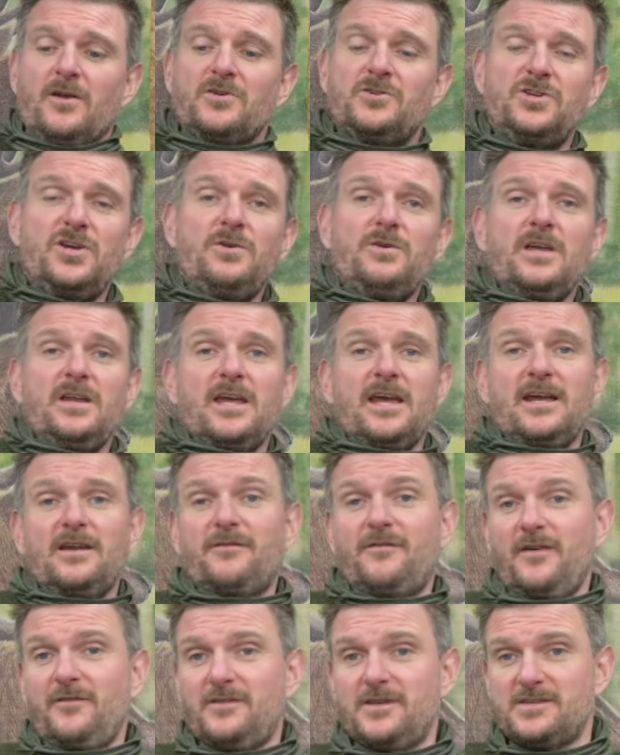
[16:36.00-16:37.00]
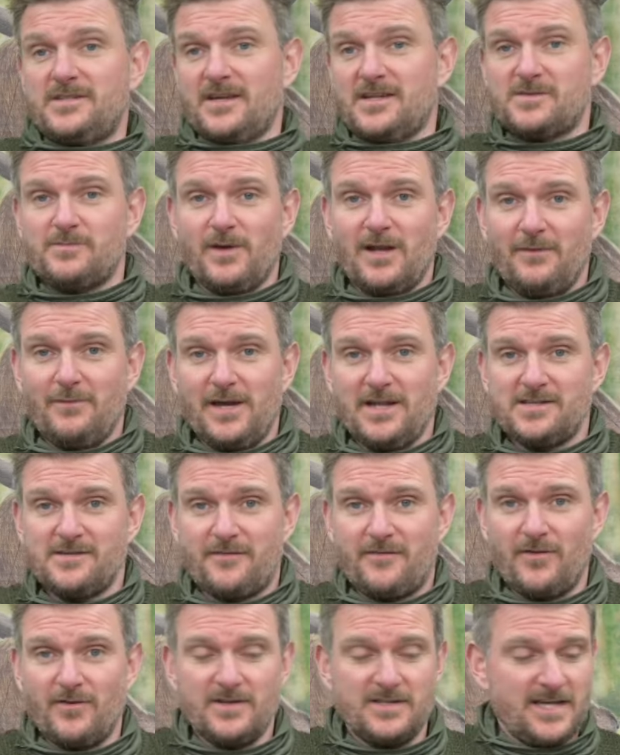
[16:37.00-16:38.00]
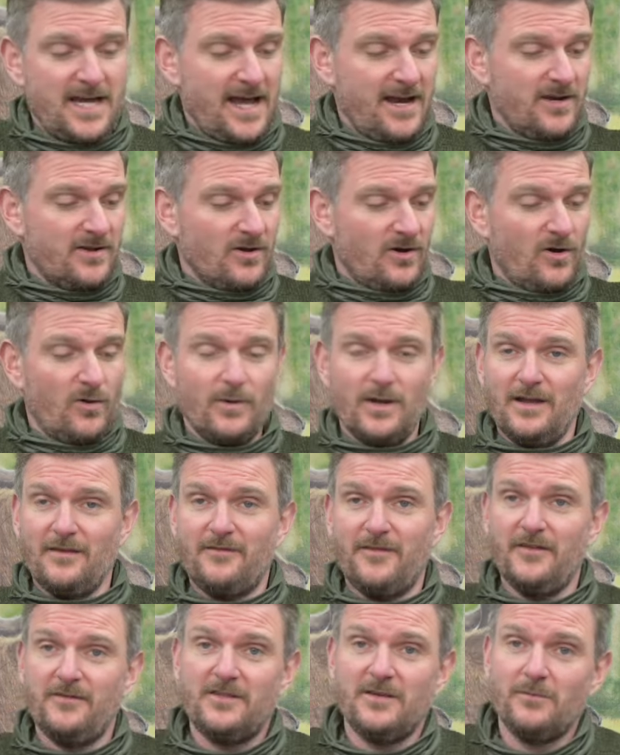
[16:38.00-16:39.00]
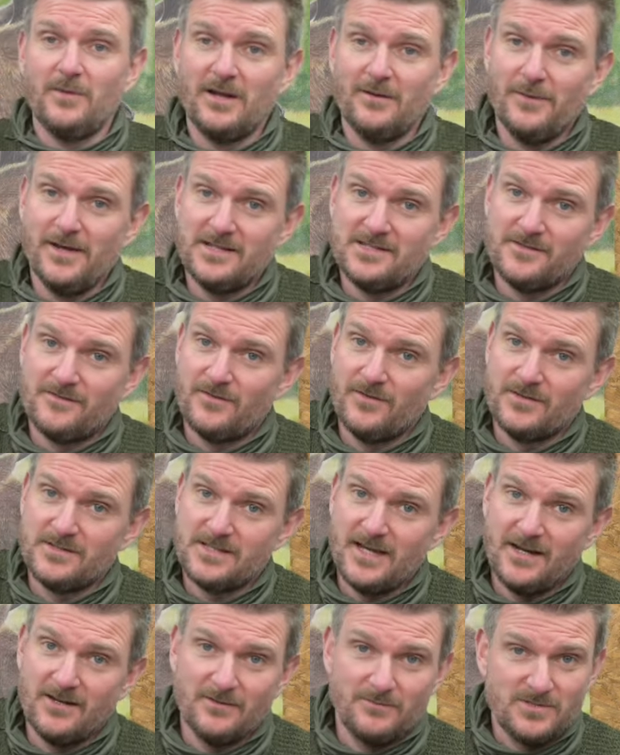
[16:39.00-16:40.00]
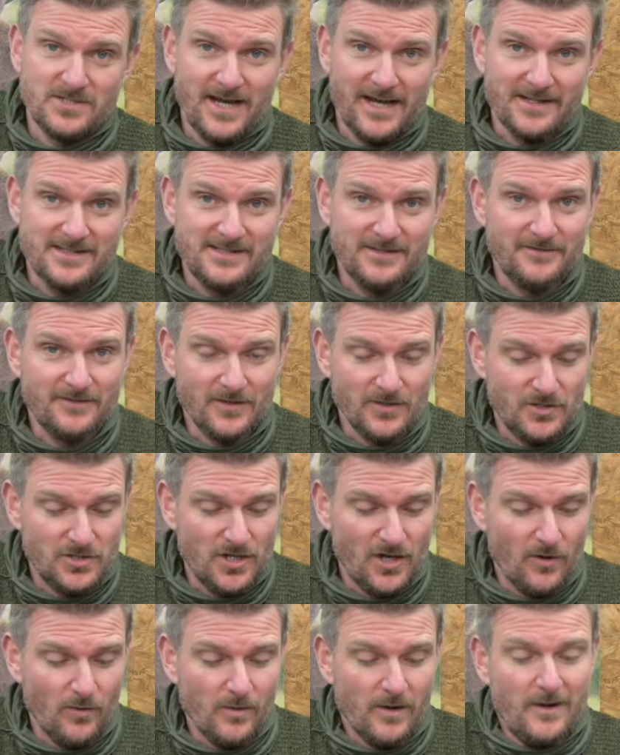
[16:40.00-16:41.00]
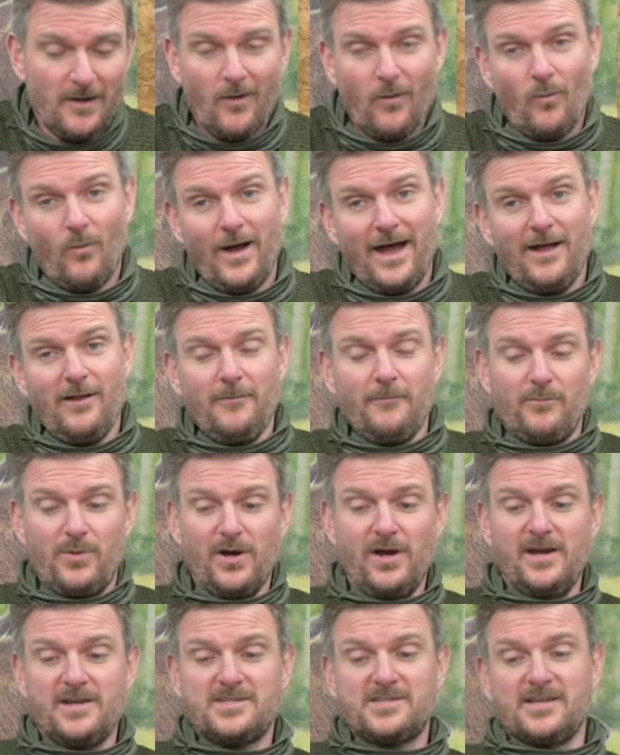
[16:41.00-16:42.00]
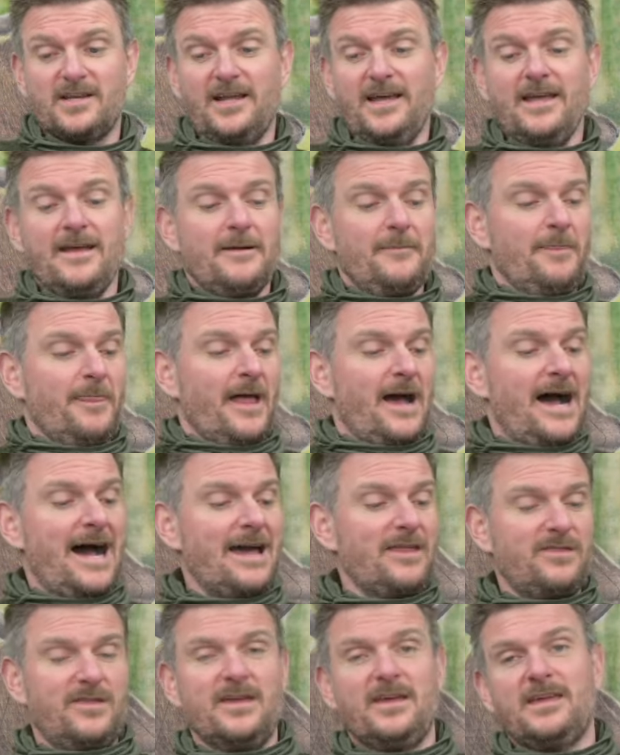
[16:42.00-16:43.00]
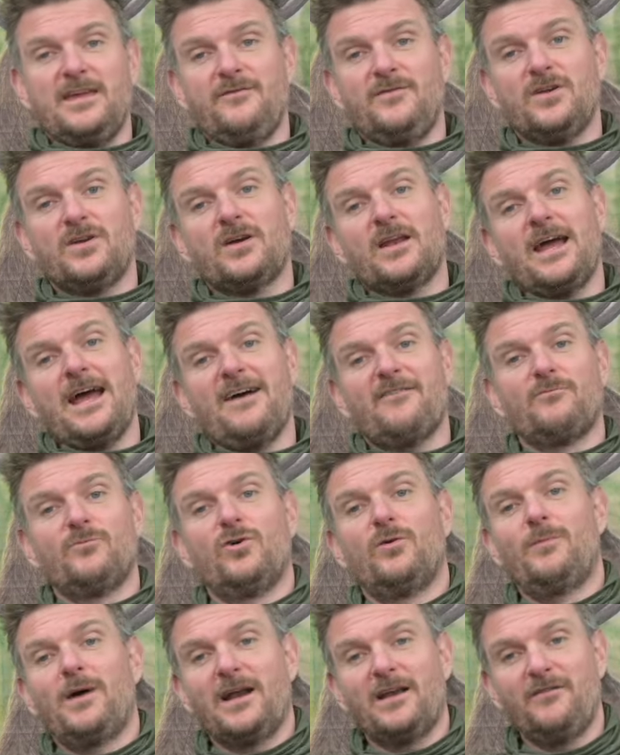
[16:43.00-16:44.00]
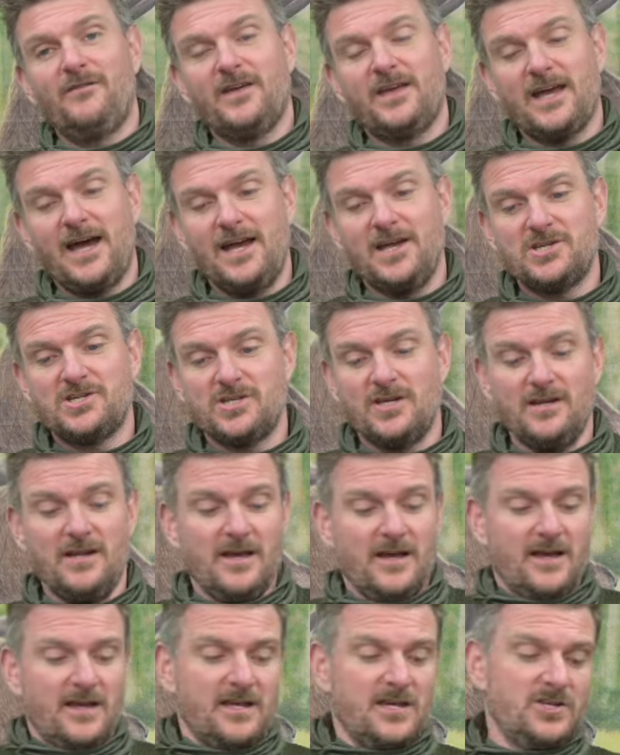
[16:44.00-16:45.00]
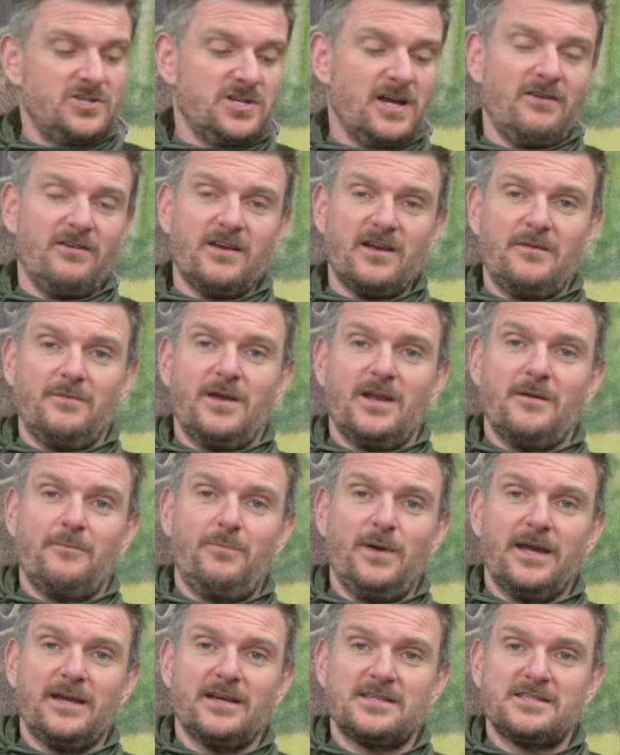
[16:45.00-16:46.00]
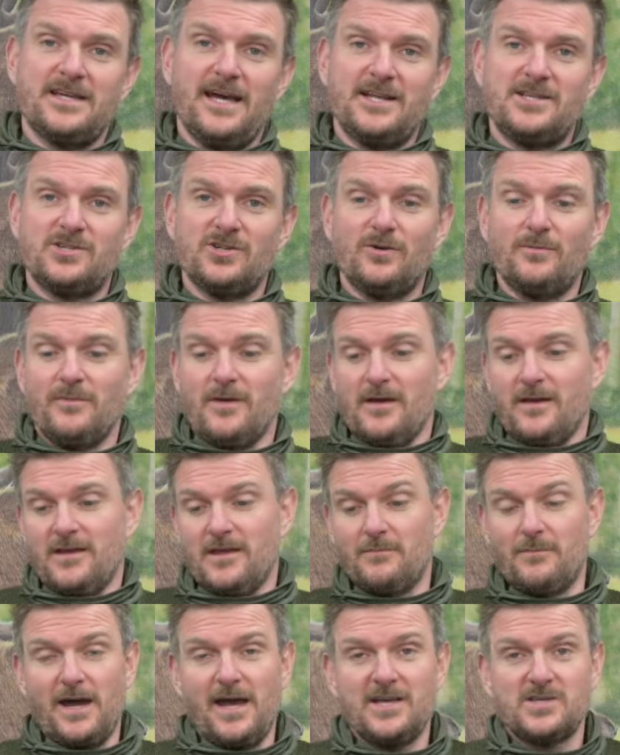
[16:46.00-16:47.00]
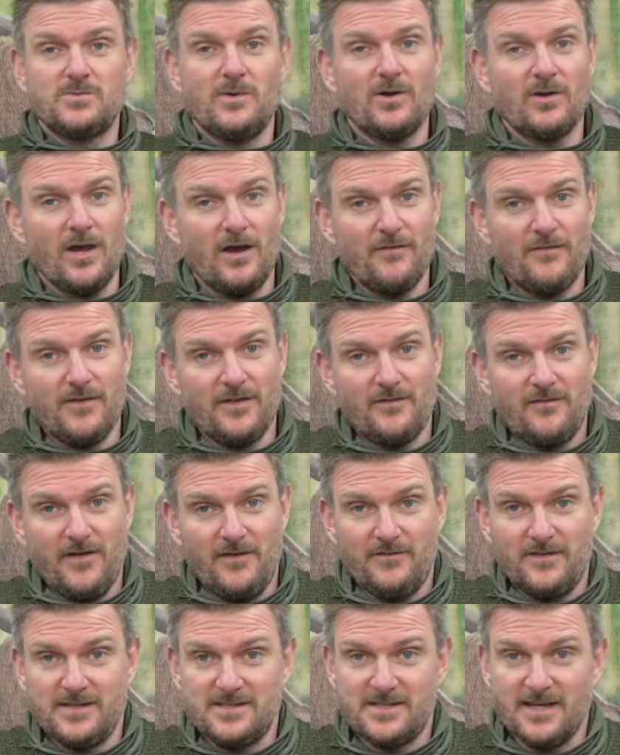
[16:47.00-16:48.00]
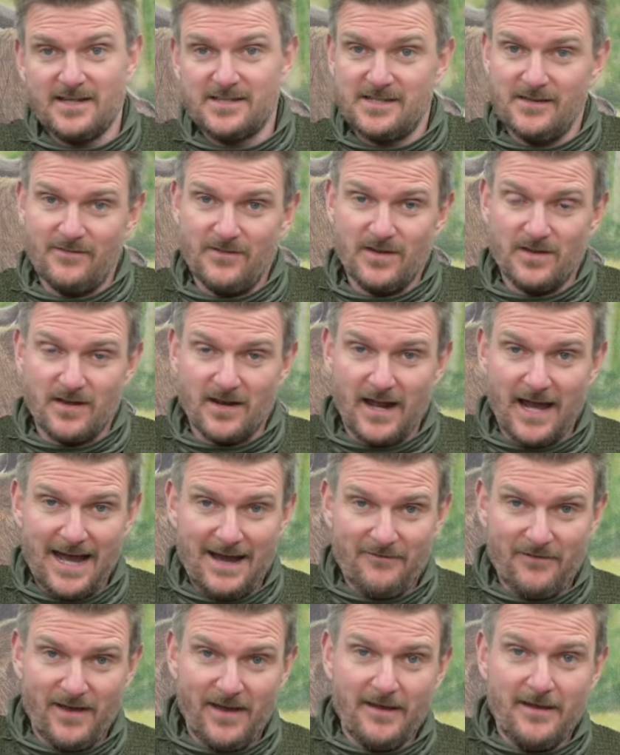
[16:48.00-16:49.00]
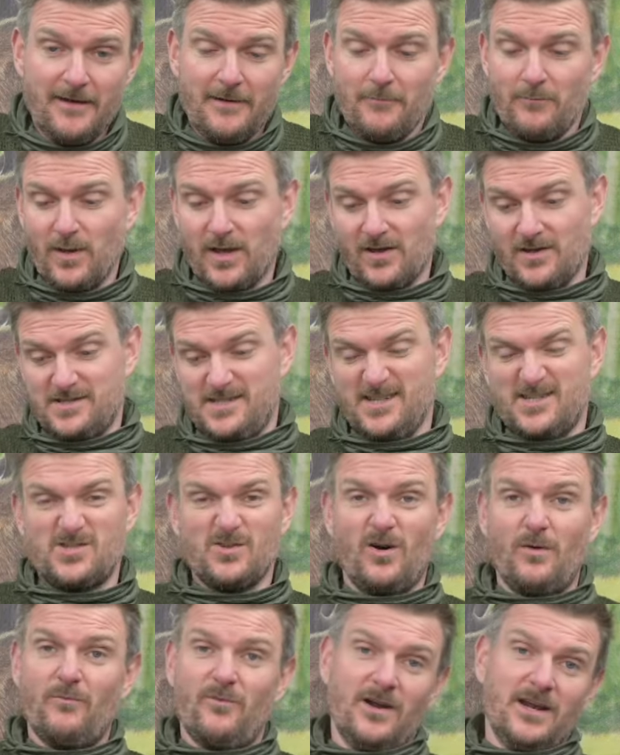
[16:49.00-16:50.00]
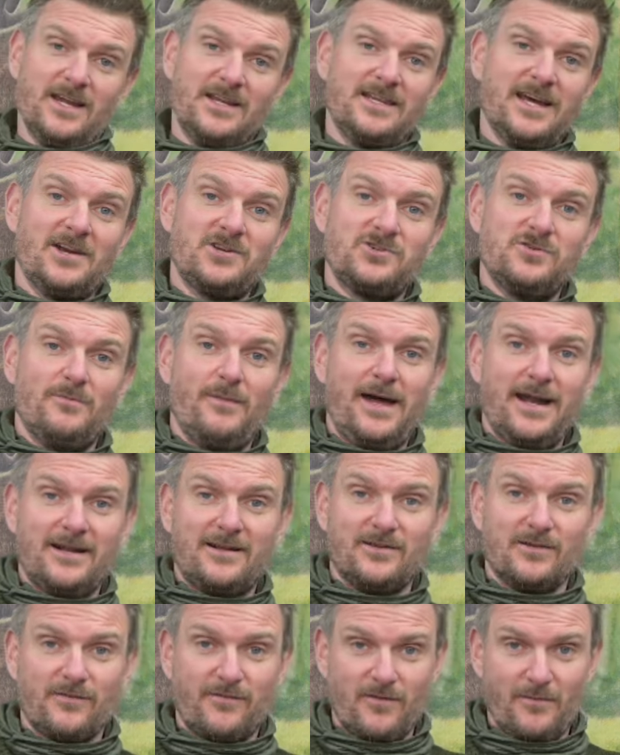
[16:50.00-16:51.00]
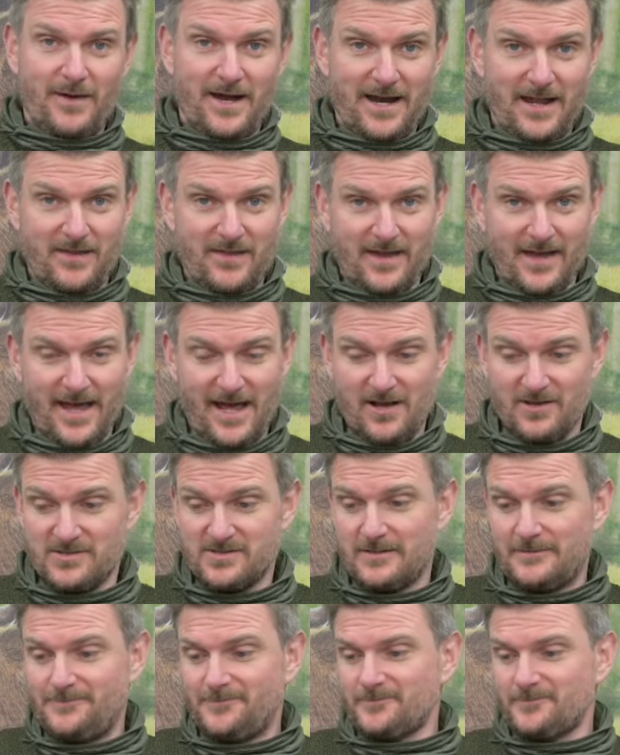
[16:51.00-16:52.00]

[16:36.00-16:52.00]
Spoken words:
Do you need a 56mm front end, or will a 50mm front end objective do? Well, personally, I think if you're going to have more magnification, you're generally going to be in a bigger setup. You may as well go for the 56 if you can have it, because it's not really detrimental from anything else.